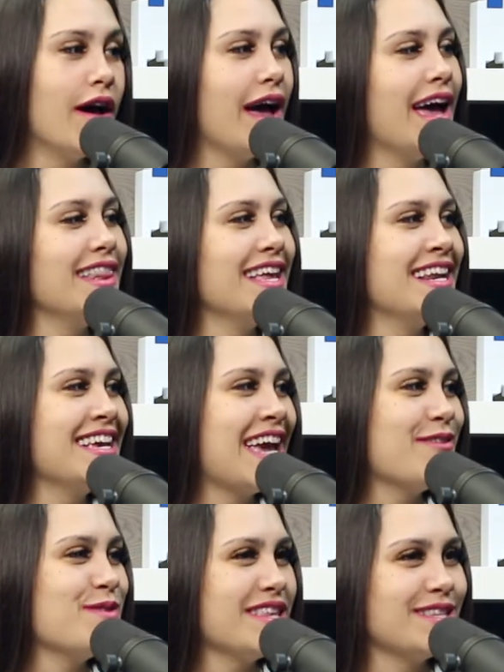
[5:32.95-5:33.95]
And then he
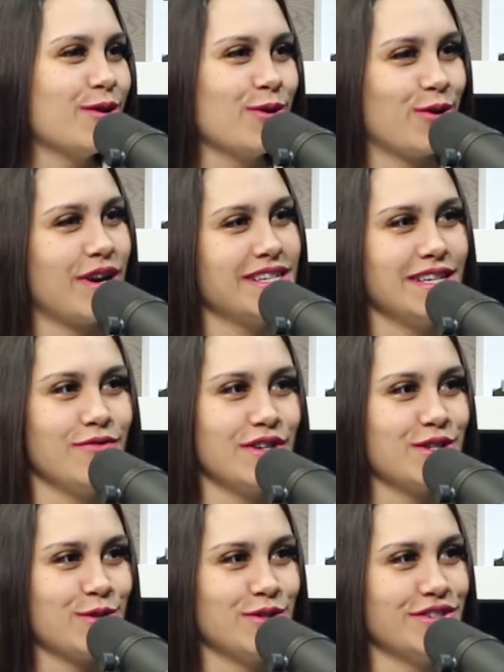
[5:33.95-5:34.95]
gave me these whole crazy
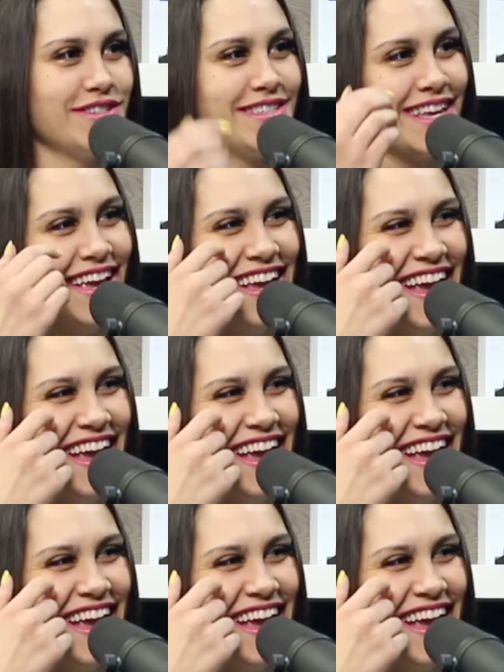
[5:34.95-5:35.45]
visuals.